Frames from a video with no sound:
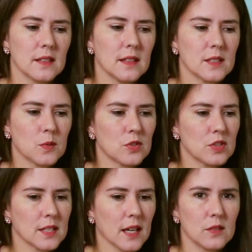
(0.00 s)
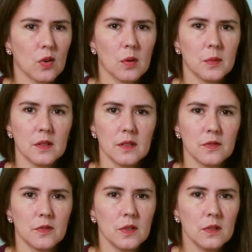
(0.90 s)
this was just like a normal
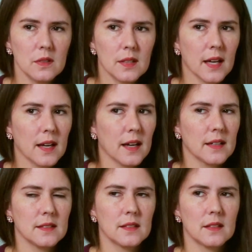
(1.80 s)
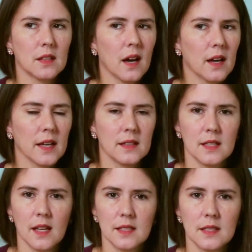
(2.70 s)
food that I thought I had
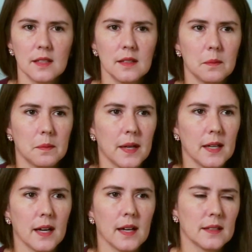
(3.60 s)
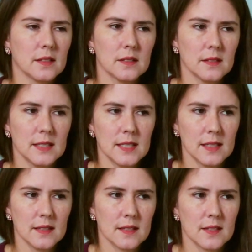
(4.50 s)
tested, but I clearly
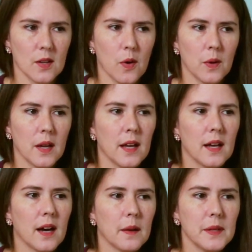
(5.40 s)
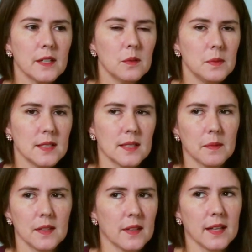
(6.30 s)
didn't. So it could be
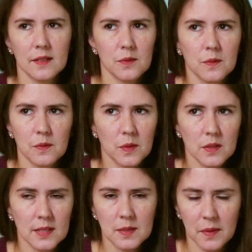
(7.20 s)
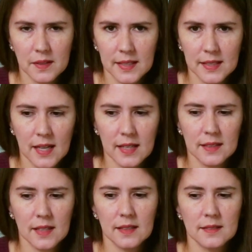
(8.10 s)
something like really small like
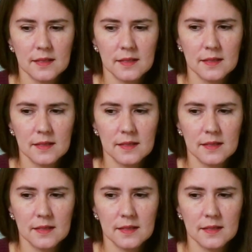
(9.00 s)
that. That